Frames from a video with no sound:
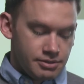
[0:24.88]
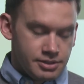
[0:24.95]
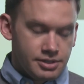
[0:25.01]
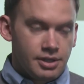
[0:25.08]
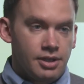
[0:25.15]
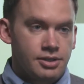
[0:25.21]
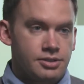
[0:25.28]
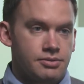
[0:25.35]
The
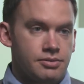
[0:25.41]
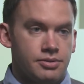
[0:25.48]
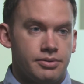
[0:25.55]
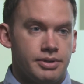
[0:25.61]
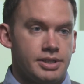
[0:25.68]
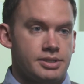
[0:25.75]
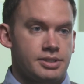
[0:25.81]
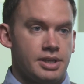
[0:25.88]
surgeon would
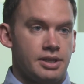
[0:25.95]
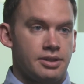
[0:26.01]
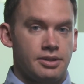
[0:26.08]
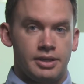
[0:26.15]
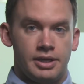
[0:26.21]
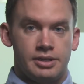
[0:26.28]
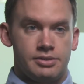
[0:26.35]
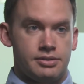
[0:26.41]
always say
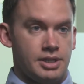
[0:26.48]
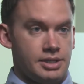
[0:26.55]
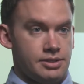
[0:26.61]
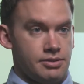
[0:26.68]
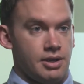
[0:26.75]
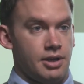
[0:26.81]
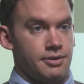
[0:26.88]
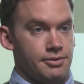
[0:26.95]
that they, they
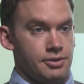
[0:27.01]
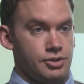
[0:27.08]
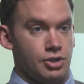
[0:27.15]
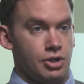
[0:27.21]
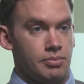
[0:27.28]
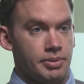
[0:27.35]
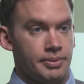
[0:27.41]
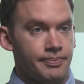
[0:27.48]
do half the
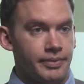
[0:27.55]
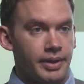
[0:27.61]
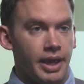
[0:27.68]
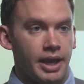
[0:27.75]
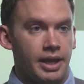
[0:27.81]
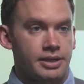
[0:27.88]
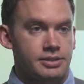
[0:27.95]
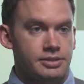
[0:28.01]
job
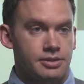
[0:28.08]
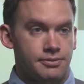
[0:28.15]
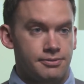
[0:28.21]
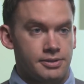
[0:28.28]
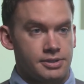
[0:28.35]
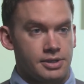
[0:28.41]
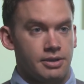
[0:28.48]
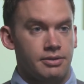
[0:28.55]
and the
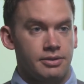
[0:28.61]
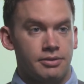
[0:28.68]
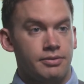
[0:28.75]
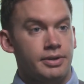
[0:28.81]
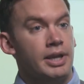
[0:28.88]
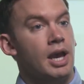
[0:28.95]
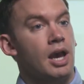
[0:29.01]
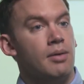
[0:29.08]
physio and the
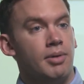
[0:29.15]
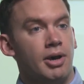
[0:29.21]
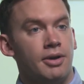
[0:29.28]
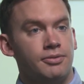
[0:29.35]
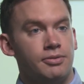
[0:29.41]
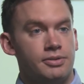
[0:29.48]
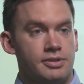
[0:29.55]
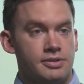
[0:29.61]
rehab
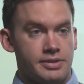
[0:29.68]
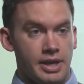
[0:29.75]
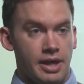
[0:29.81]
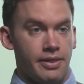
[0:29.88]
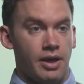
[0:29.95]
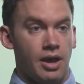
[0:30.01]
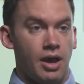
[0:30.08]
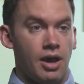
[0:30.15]
afterwards is the
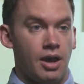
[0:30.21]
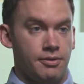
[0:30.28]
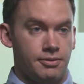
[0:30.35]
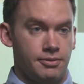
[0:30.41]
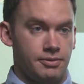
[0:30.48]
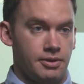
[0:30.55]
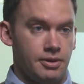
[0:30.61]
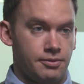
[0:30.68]
other half
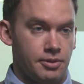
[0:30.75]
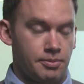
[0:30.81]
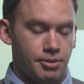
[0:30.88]
of the, of the